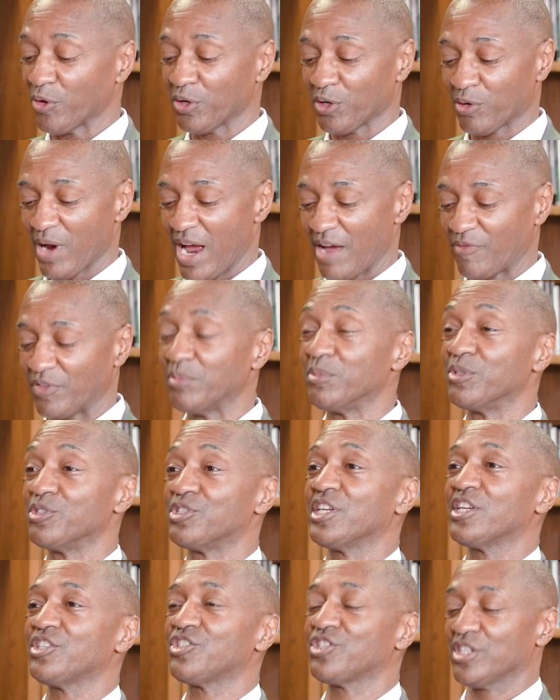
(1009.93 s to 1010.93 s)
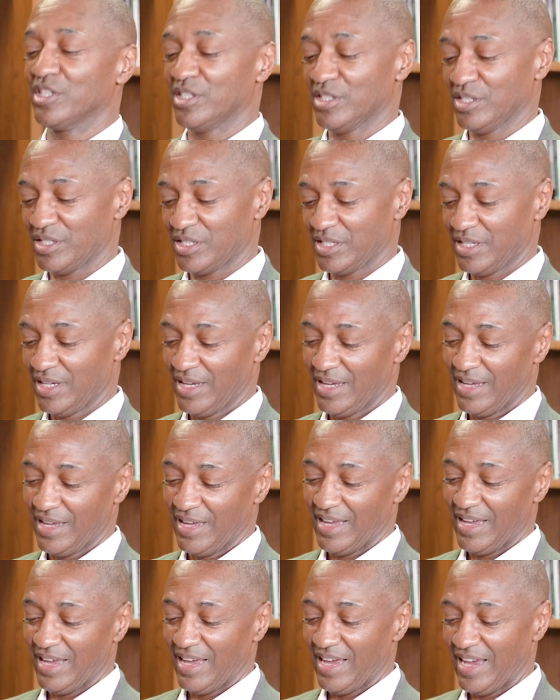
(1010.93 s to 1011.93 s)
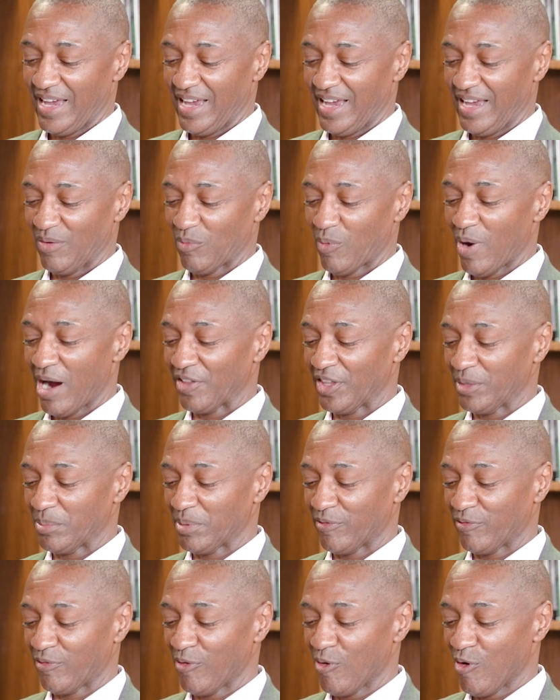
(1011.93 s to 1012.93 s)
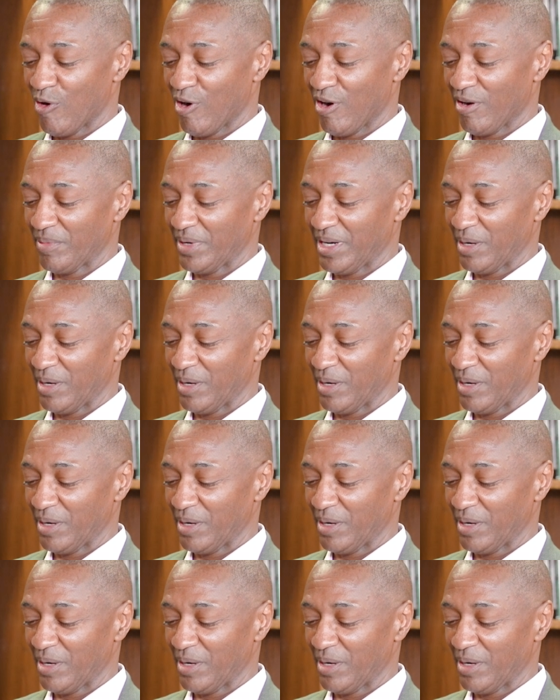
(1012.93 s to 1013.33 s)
photographing musicians and while they perform,